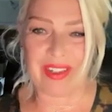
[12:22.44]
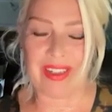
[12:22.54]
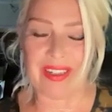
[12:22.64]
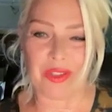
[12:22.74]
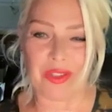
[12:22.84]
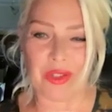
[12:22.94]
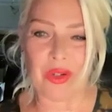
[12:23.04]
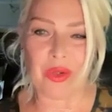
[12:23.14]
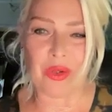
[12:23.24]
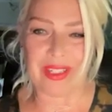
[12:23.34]
London
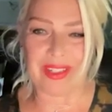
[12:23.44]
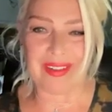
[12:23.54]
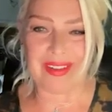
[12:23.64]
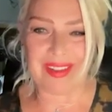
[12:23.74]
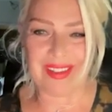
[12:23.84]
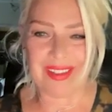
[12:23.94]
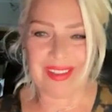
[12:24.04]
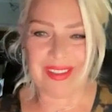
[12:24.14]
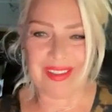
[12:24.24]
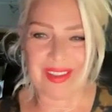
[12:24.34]
Calling.
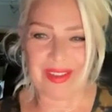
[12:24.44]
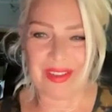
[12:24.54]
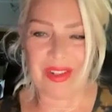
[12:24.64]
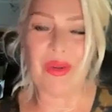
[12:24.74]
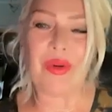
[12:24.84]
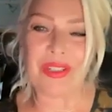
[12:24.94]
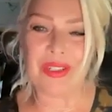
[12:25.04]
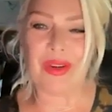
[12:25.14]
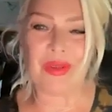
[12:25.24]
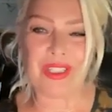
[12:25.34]
So you
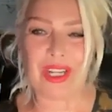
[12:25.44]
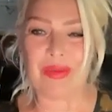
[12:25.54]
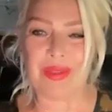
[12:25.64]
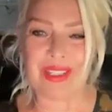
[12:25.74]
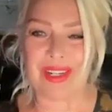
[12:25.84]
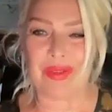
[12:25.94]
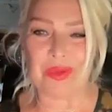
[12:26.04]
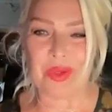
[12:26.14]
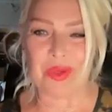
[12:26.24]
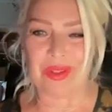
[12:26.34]
know which album sleeve
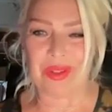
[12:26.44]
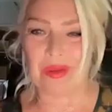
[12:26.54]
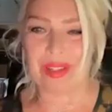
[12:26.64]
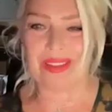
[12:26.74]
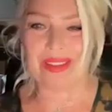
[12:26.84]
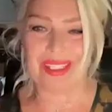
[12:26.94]
I'm talking about.